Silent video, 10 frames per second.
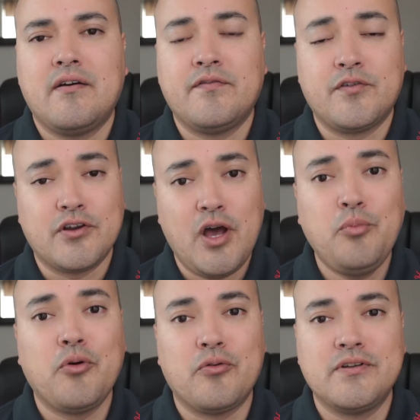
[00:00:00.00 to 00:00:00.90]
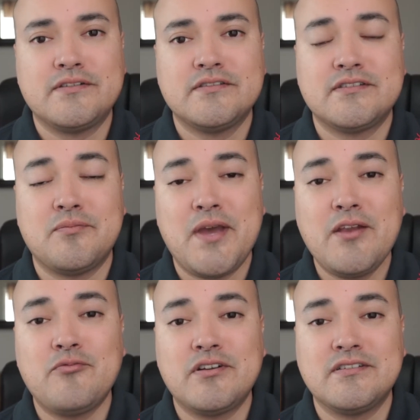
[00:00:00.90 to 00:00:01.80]
for a couple of reasons. The
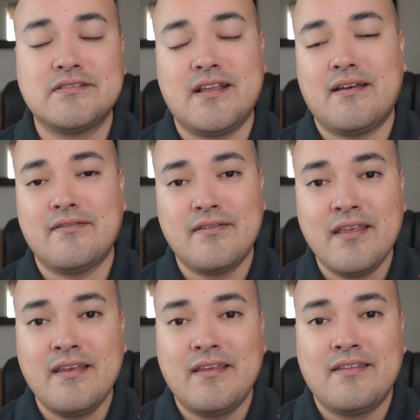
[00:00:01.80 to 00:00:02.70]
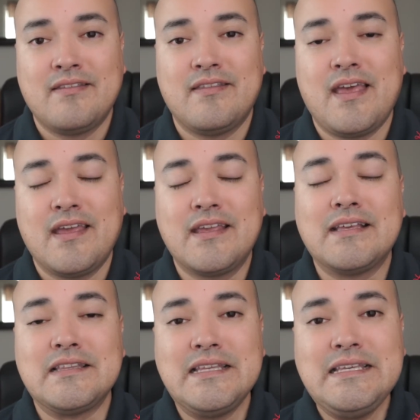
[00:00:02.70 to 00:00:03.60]
main one is that they
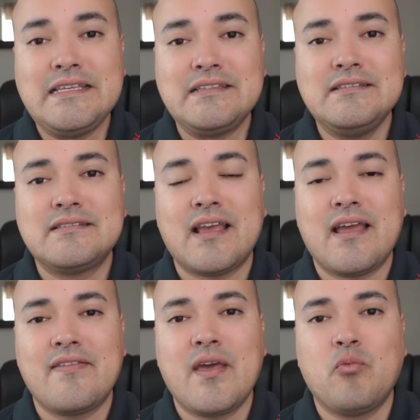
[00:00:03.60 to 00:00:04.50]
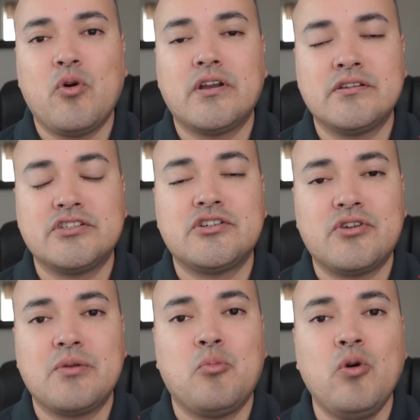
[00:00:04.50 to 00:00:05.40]
get leads and they want to
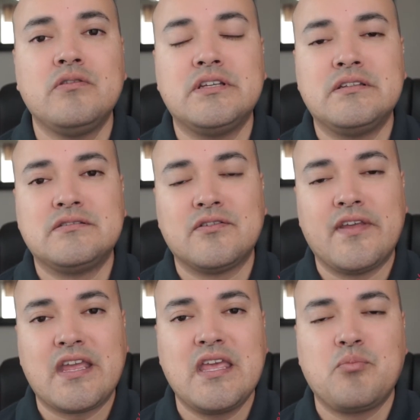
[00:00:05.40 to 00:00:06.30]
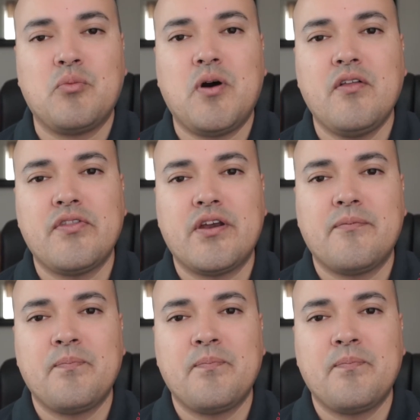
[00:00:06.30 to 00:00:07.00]
generate more leads, so they keep them on there.